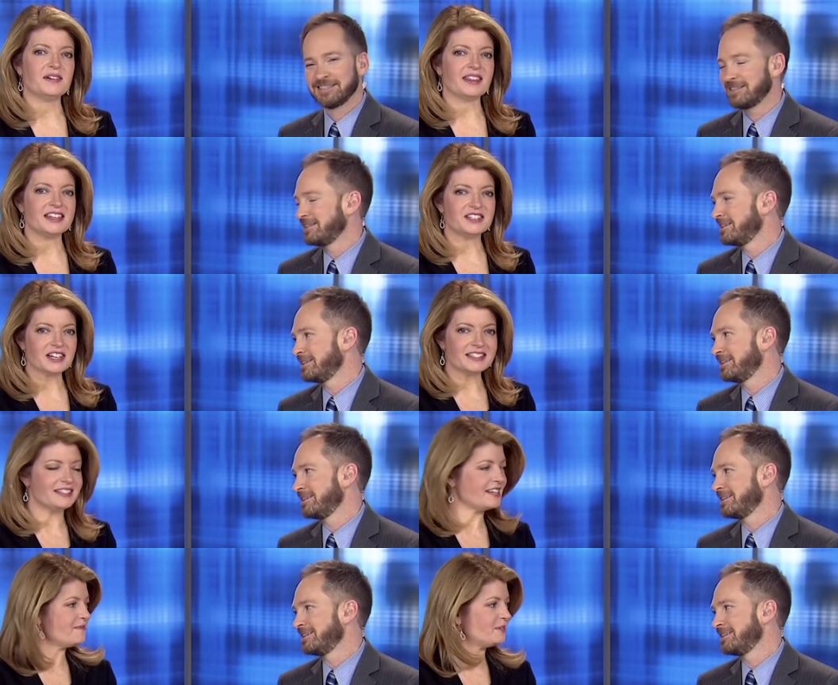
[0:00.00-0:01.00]
Speaker 1: Well, they
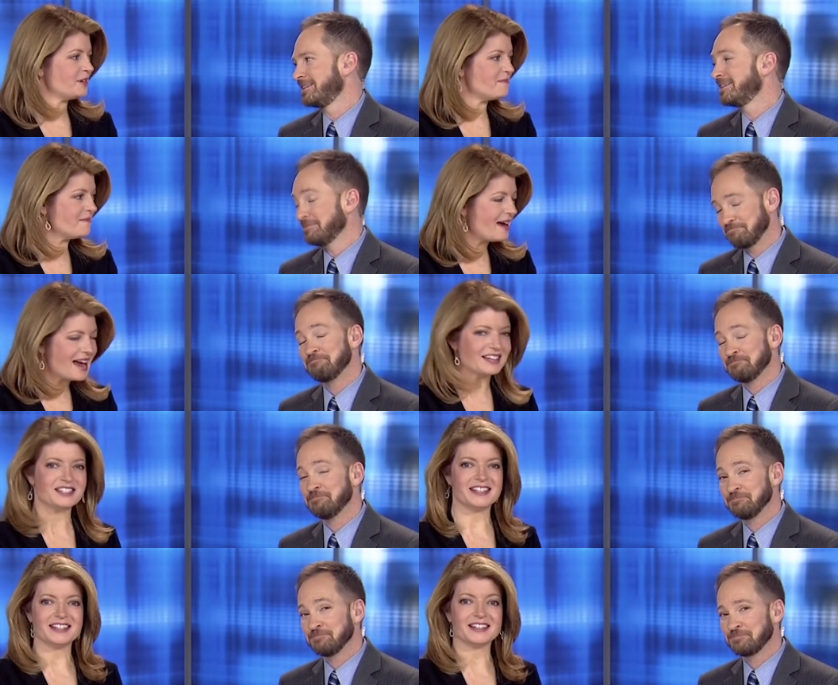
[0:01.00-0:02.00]
just seem to
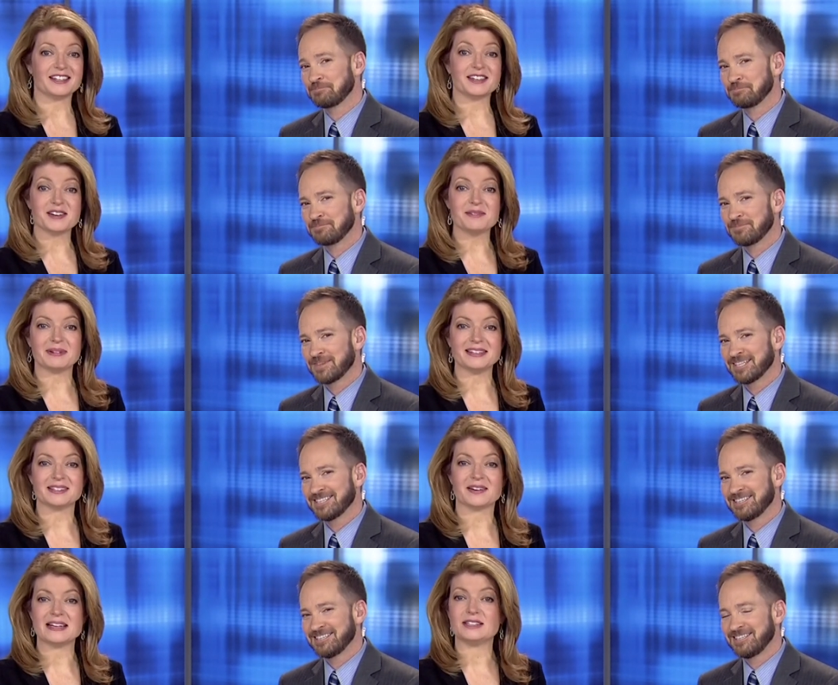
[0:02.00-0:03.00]
mesh. Mm. The
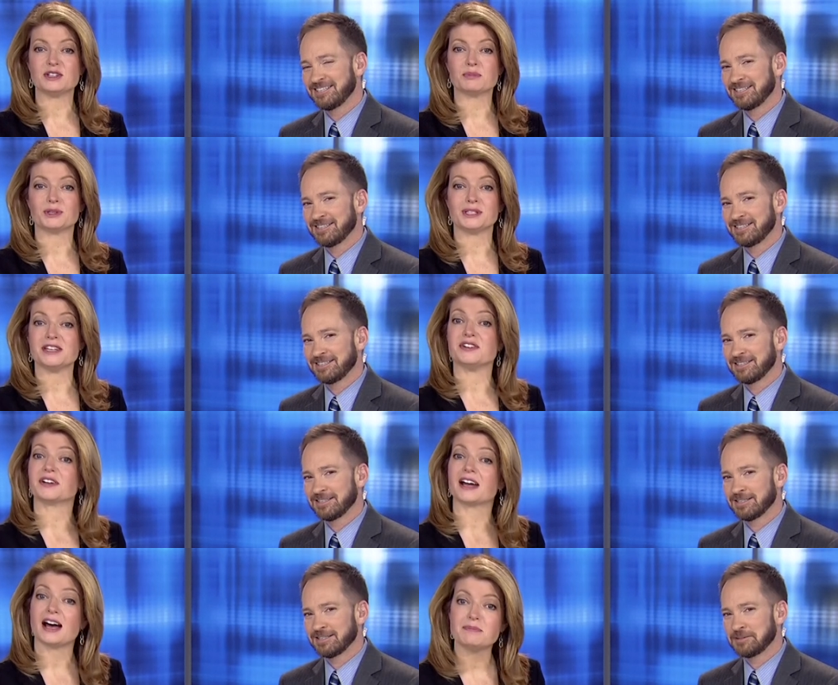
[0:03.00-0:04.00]
Kubins are a super
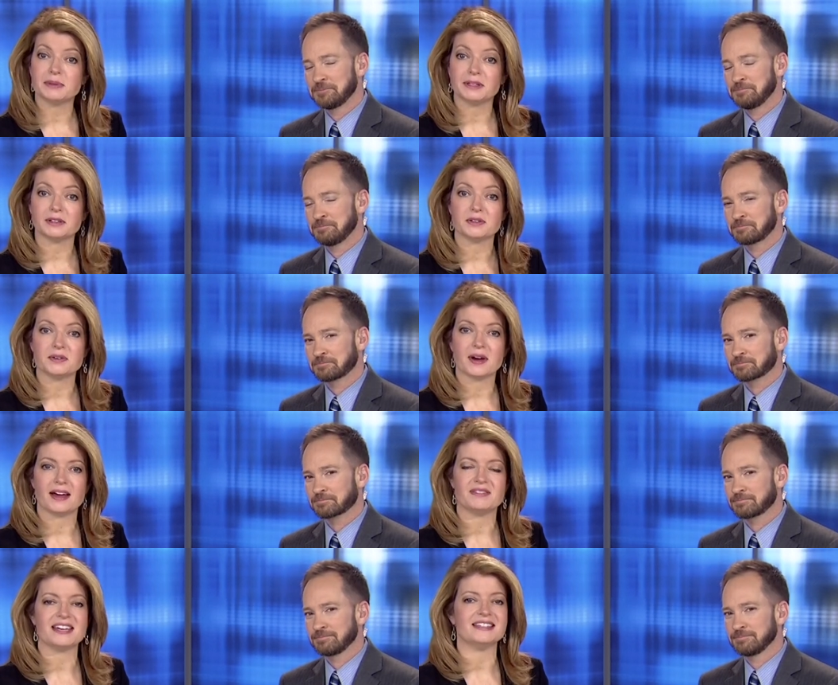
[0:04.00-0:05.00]
senior couple who
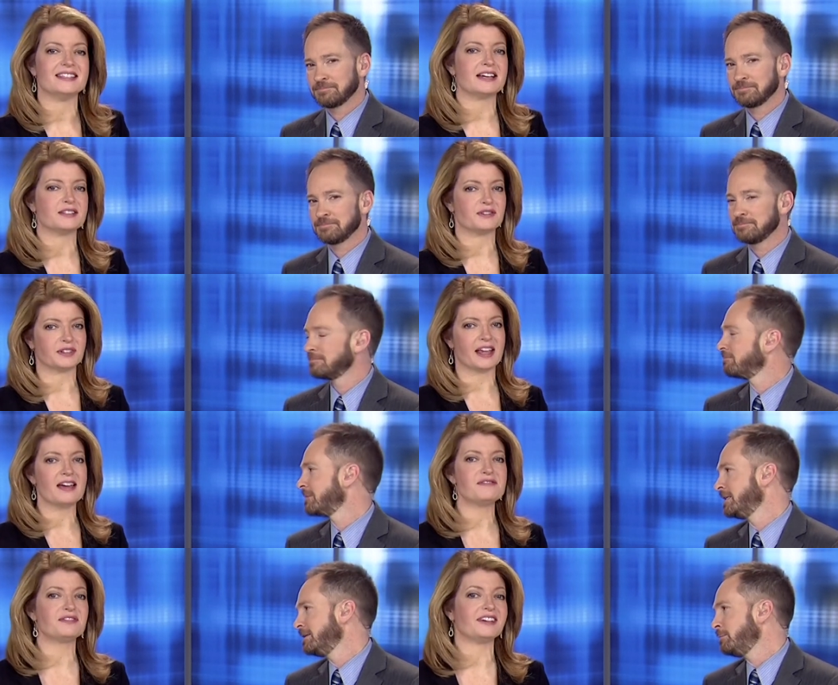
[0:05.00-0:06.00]
have a zest for
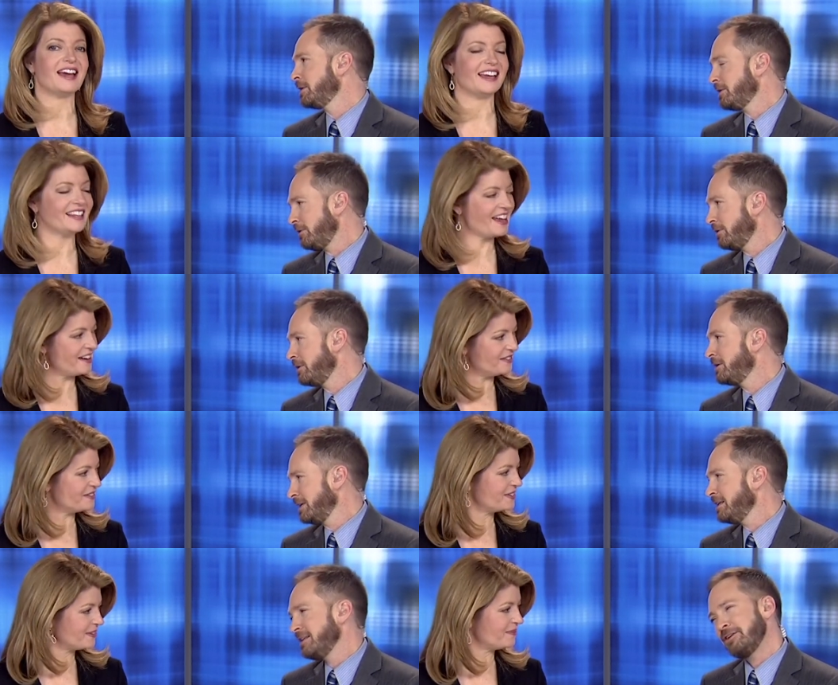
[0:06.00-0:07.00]
life but and there,
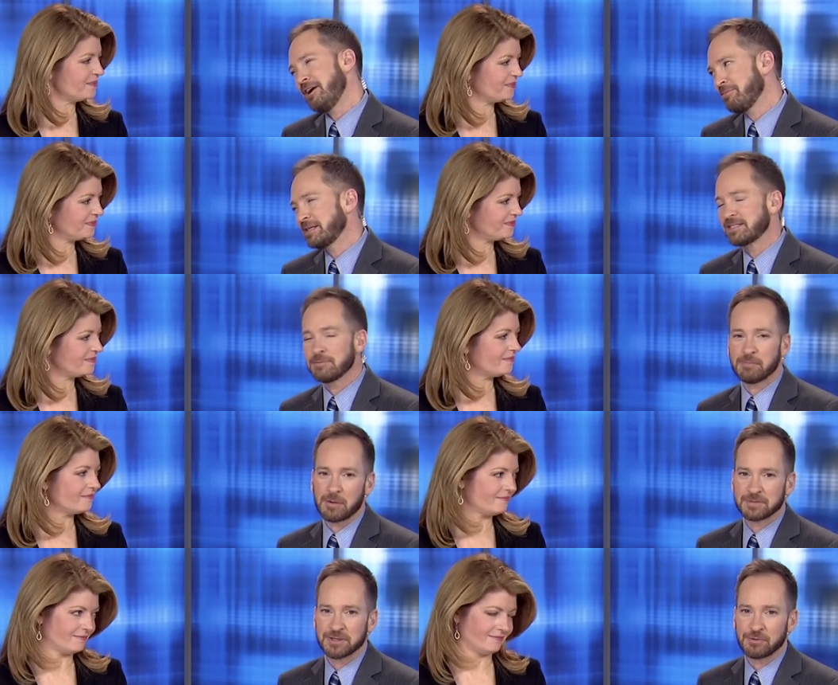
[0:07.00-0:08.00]
love. There have been some
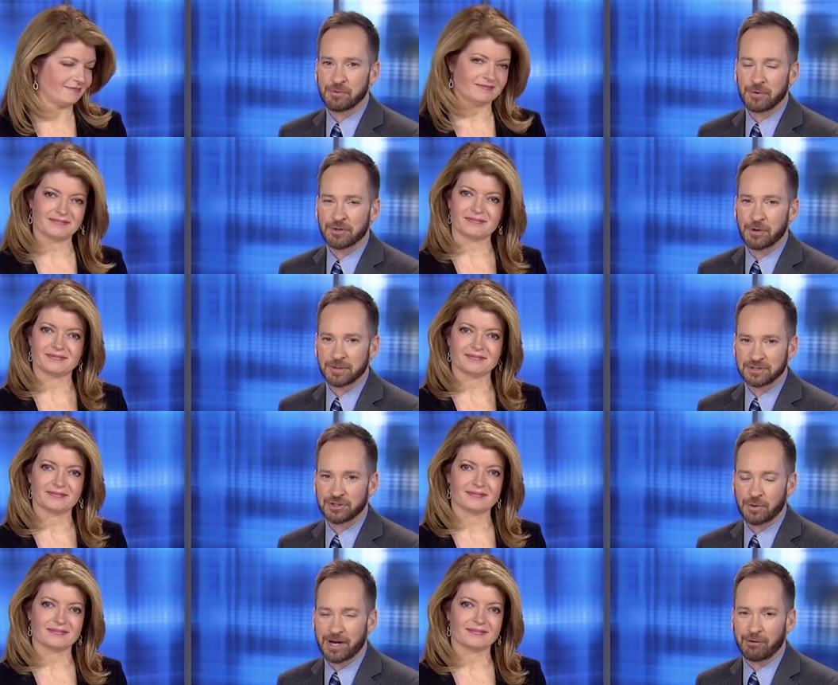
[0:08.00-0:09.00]
bumps in the road, though, as
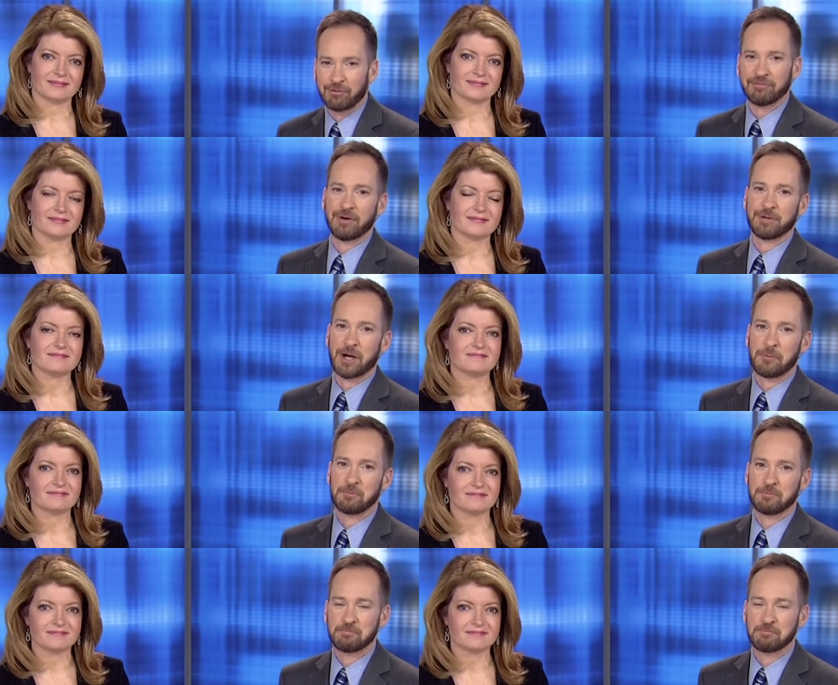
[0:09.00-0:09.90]
Joe Carroll found out.